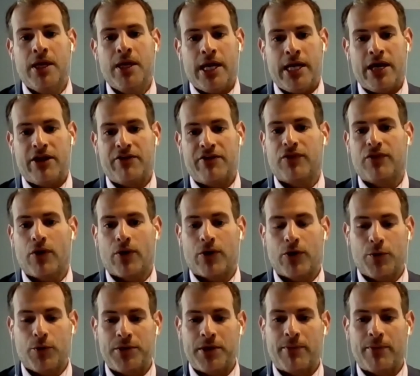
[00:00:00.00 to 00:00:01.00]
and out of Florida
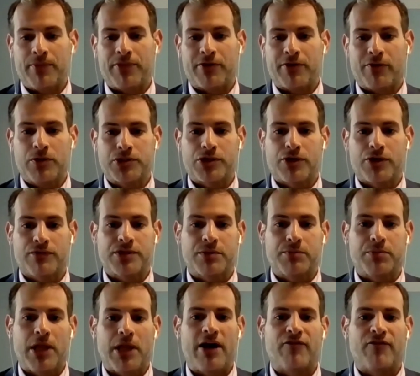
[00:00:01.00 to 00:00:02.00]
opened up their own
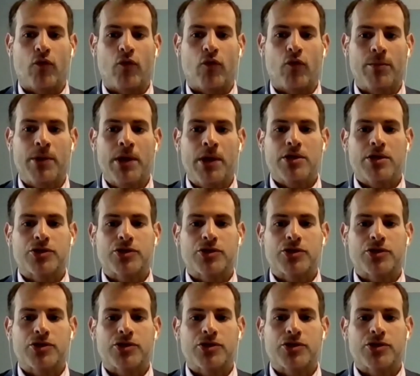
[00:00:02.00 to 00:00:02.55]
servicing platform.